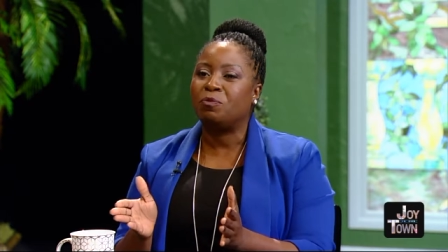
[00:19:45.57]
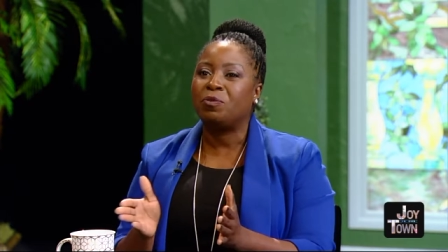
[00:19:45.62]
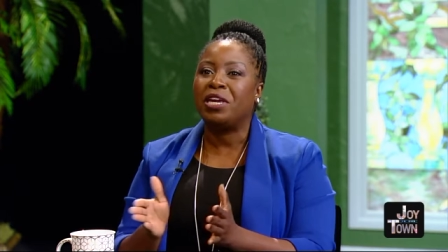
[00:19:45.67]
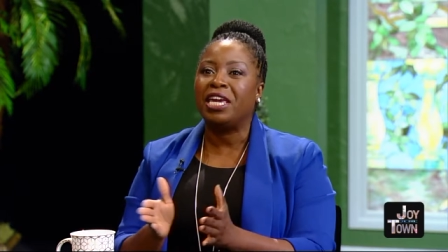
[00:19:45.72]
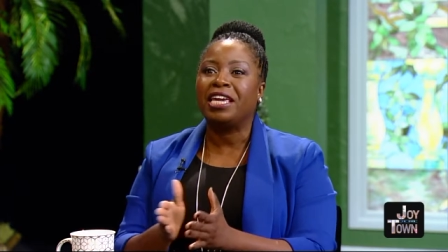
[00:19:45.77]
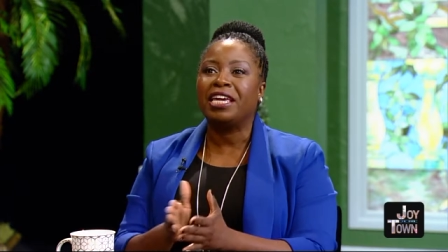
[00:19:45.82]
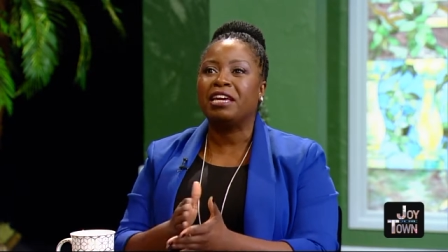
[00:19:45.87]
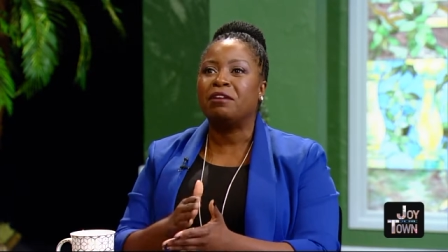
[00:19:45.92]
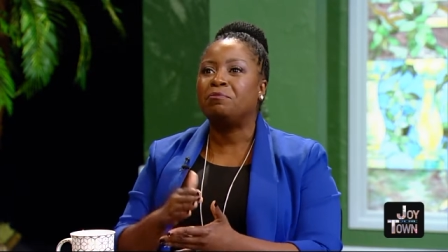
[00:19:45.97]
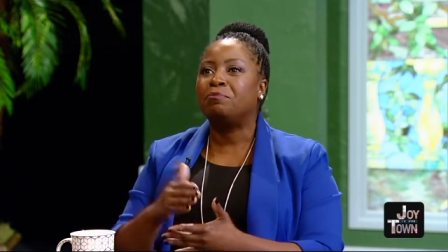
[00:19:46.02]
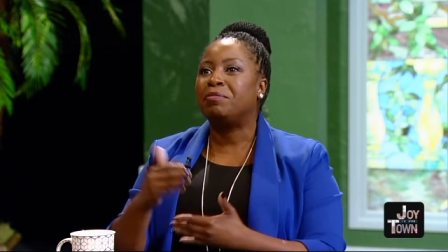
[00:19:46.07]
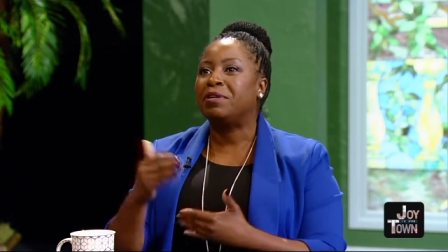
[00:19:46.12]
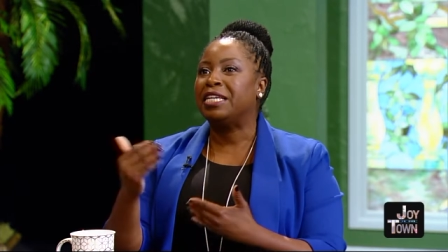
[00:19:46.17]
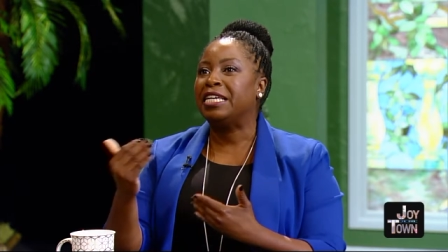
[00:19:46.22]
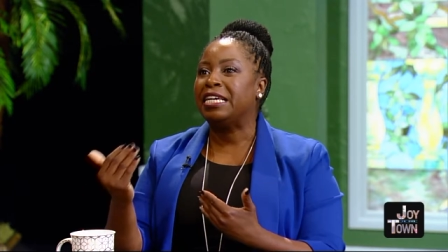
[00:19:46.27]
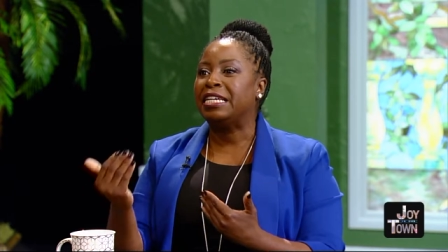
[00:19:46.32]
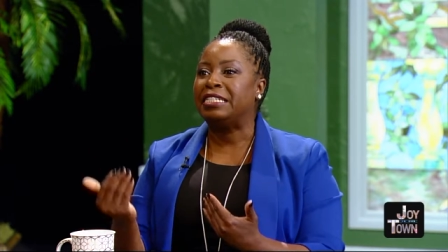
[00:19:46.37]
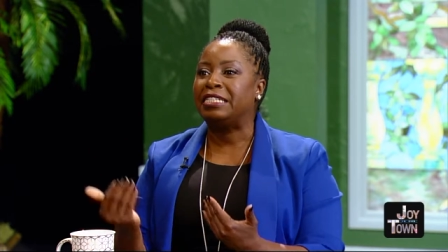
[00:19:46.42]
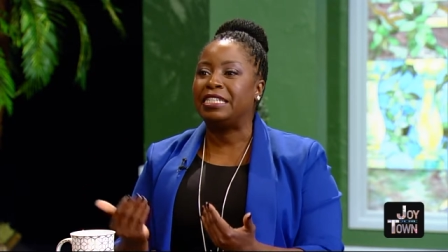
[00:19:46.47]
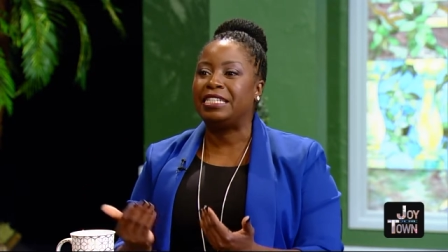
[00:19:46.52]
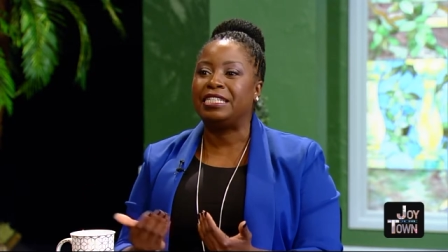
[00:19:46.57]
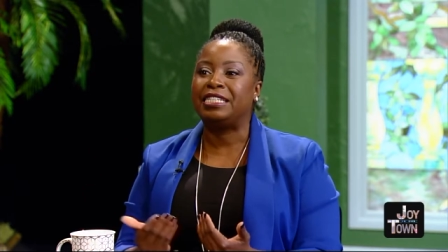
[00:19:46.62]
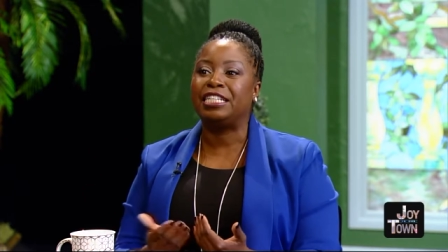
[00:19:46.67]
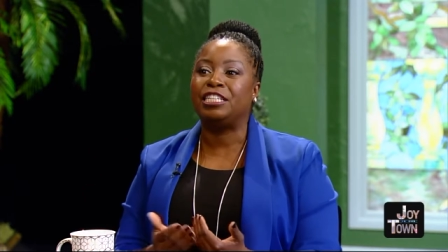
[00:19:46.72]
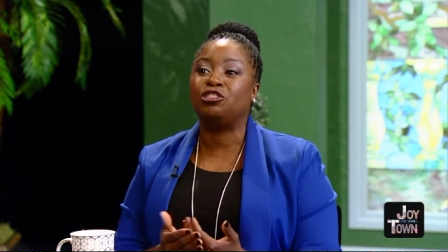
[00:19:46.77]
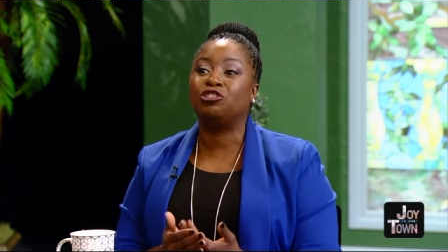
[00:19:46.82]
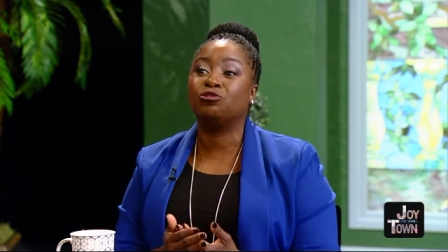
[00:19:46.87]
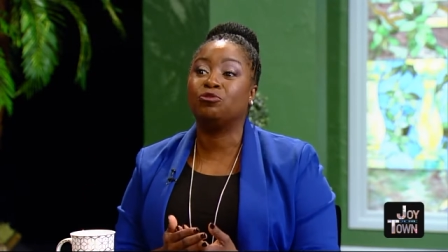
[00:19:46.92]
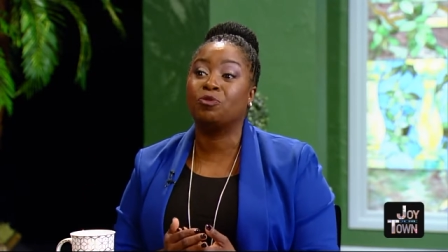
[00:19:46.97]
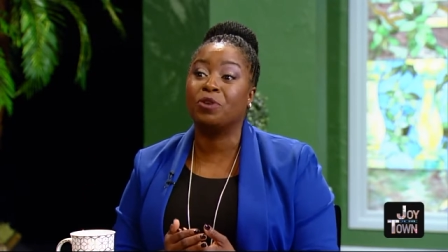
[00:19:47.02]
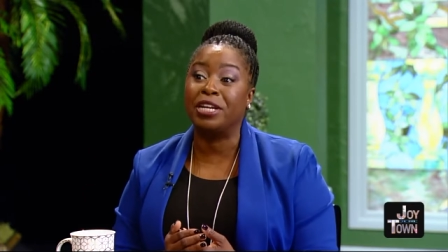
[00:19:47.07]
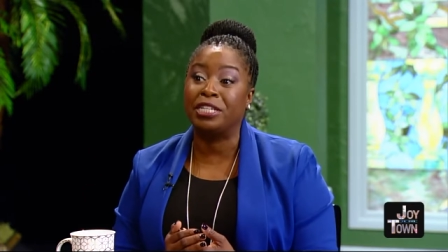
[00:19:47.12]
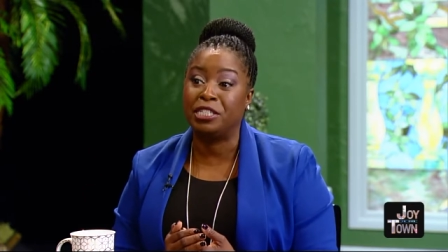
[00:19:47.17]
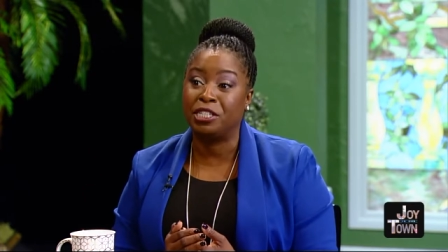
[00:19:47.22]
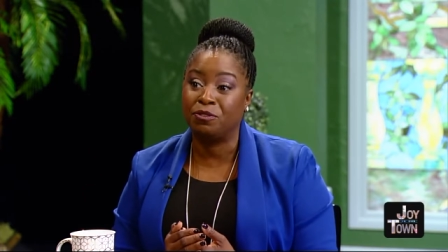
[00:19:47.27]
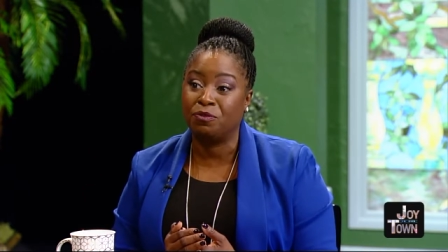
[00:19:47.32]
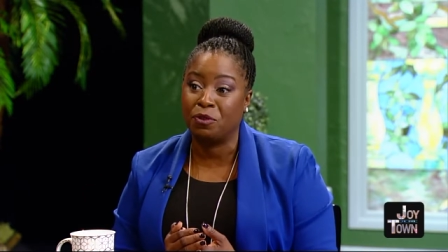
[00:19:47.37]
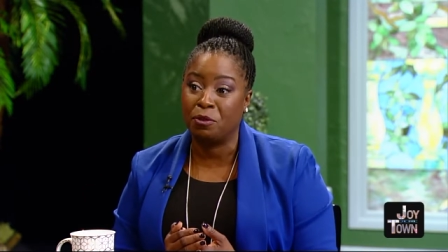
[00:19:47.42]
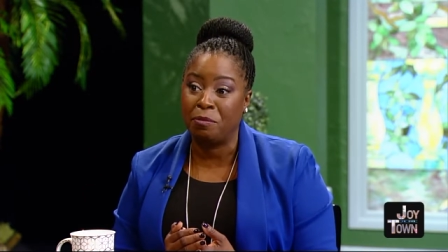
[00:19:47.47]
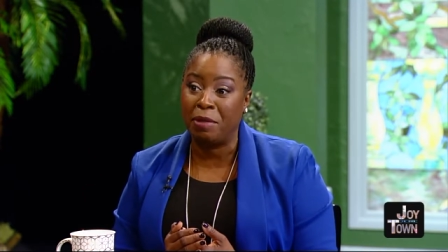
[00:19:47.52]
we can begin to see
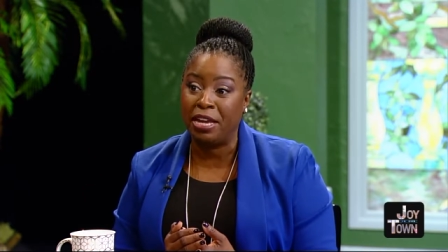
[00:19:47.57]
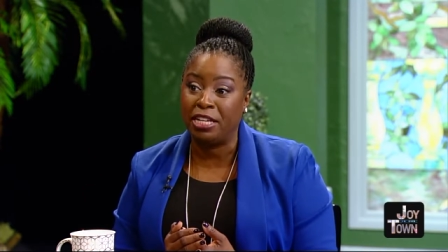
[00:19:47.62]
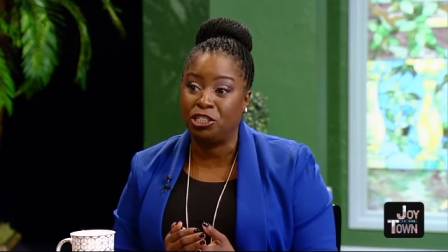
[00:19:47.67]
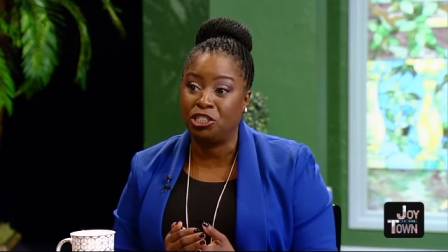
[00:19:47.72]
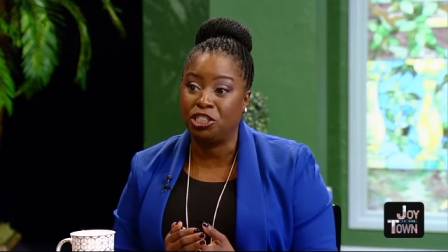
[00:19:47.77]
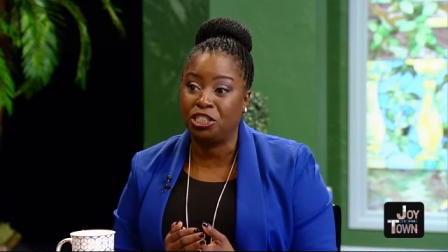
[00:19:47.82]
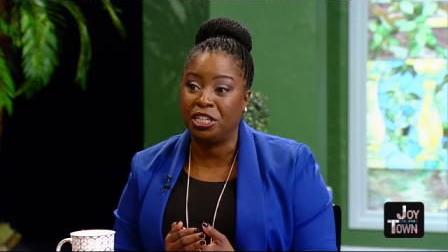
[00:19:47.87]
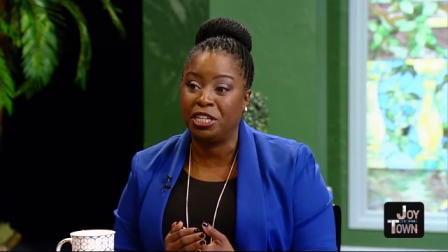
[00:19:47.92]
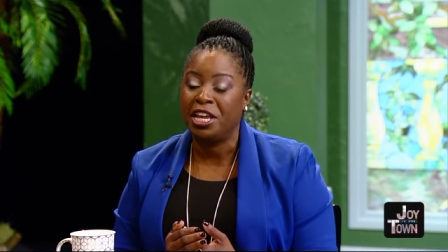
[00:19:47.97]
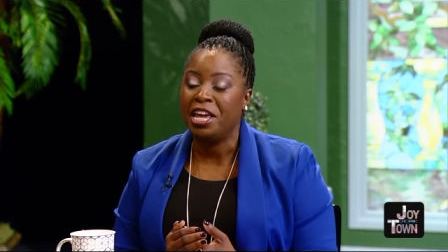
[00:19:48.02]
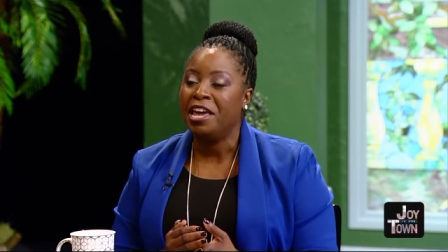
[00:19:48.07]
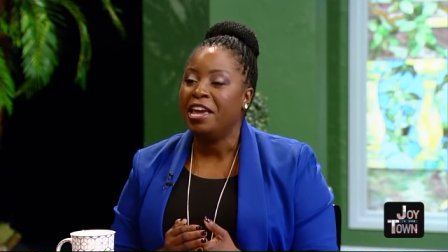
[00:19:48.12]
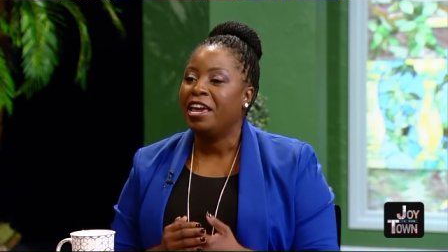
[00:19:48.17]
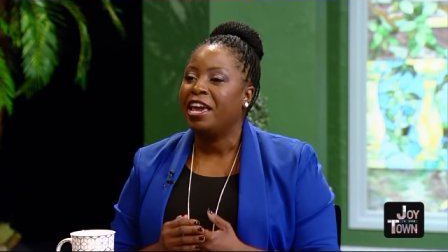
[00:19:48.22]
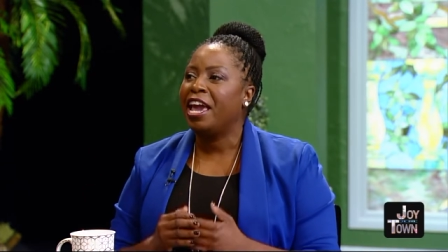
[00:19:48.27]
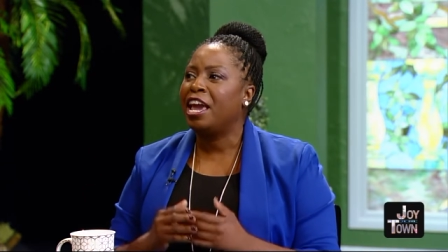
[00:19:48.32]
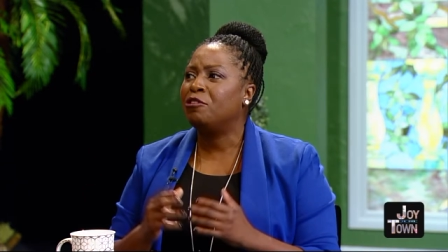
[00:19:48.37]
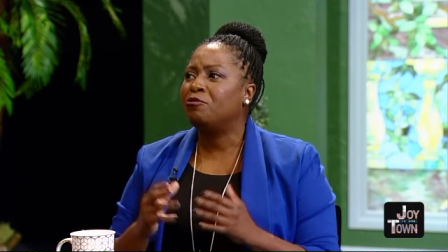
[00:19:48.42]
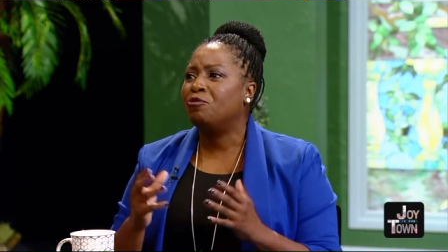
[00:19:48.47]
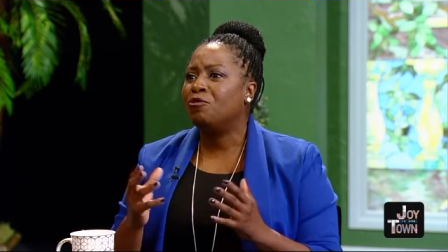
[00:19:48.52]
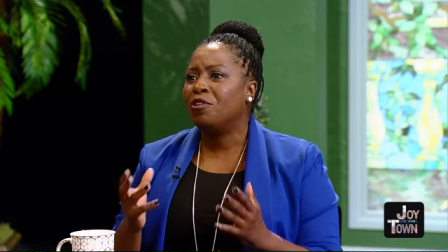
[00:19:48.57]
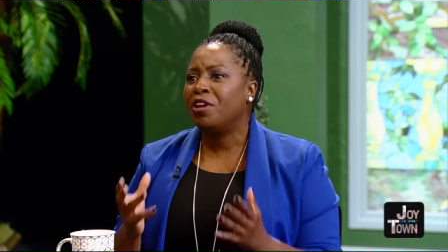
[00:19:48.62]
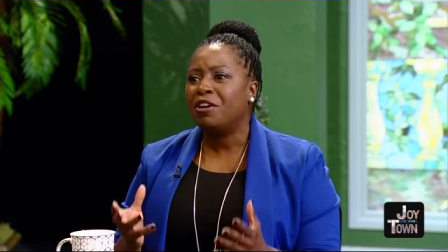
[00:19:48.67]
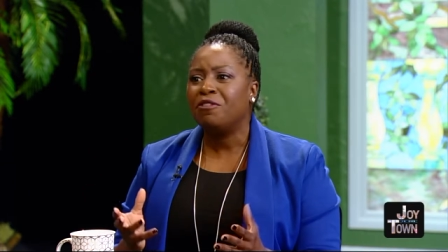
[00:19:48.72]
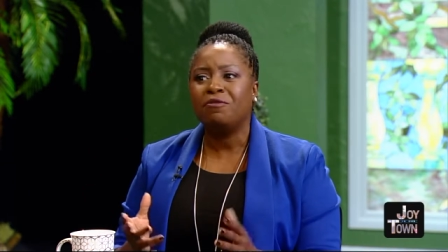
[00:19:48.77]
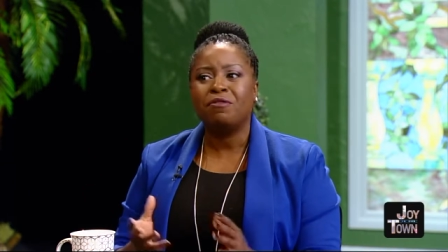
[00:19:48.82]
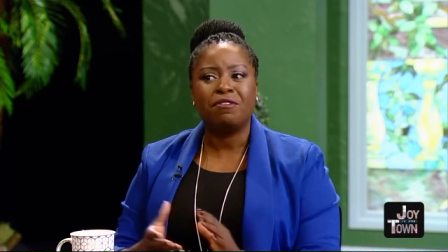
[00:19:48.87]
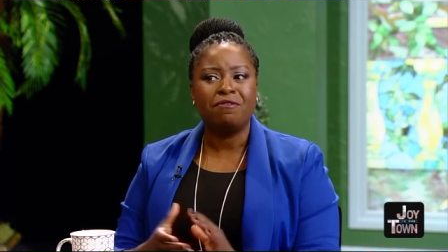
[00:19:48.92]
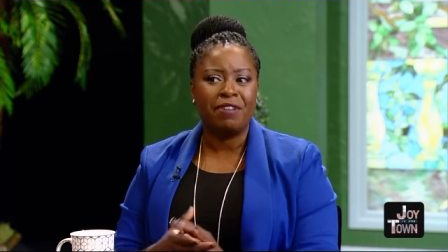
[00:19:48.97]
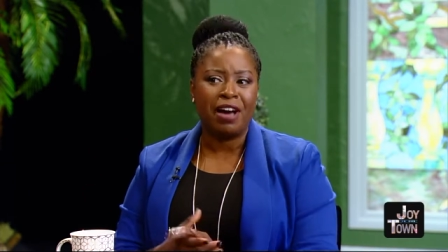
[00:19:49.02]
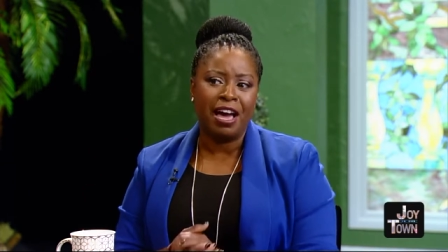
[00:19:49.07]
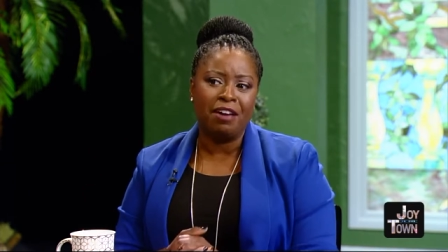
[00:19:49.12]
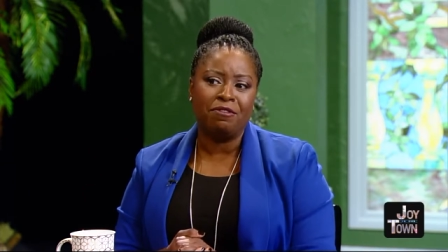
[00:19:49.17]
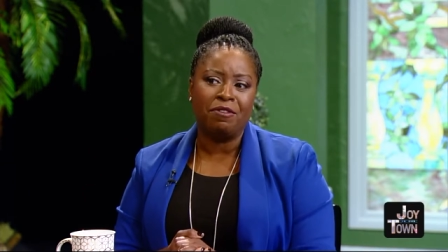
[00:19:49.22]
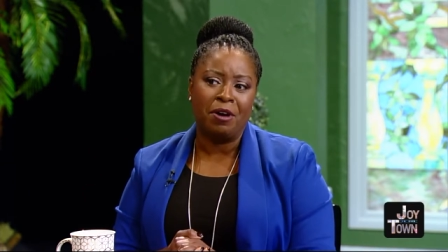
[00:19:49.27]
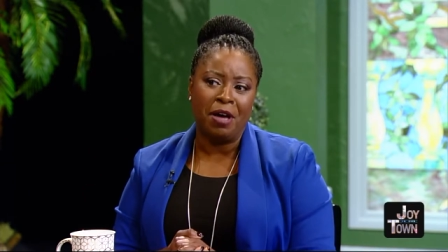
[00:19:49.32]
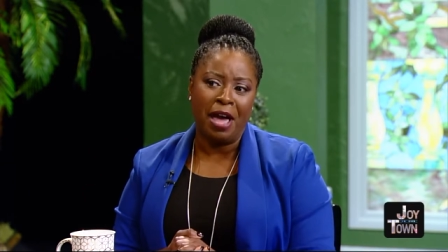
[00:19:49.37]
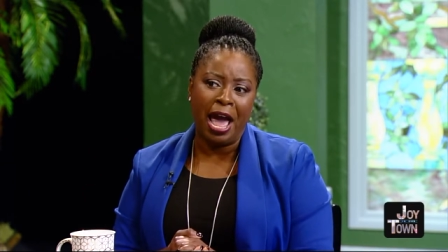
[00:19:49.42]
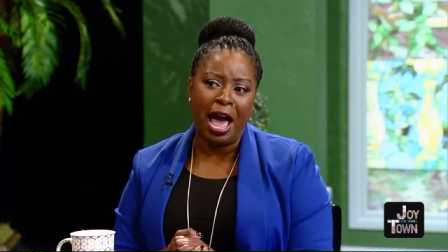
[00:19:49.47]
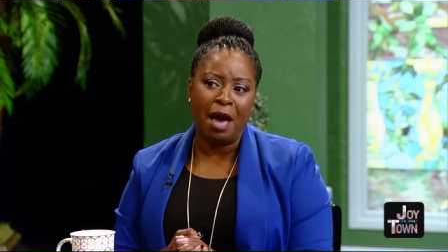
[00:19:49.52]
transformation and real revival
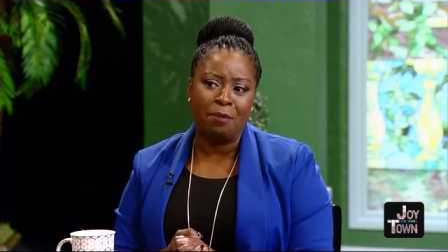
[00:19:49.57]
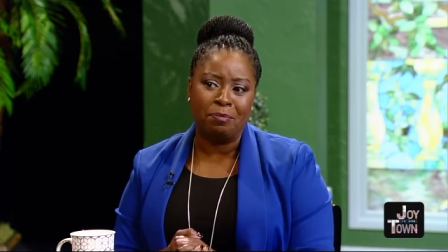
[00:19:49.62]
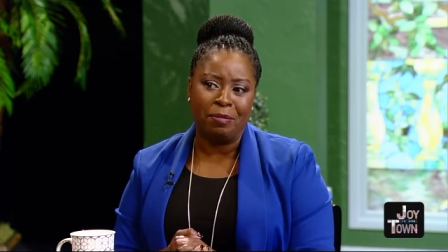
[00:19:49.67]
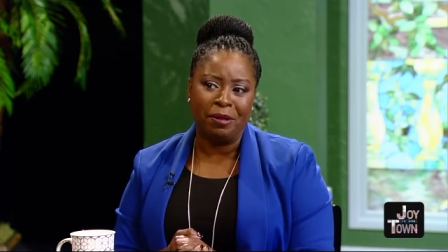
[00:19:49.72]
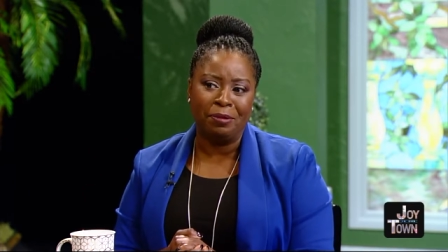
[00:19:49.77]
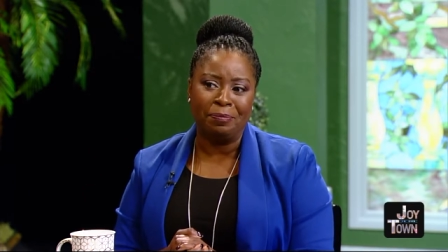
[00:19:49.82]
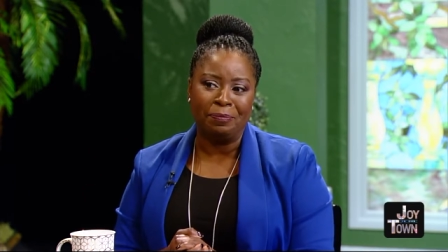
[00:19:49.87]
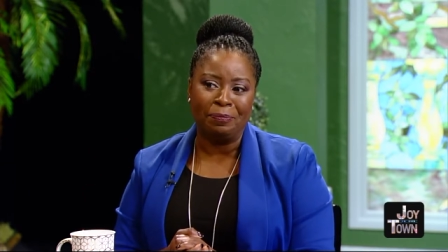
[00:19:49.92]
happen.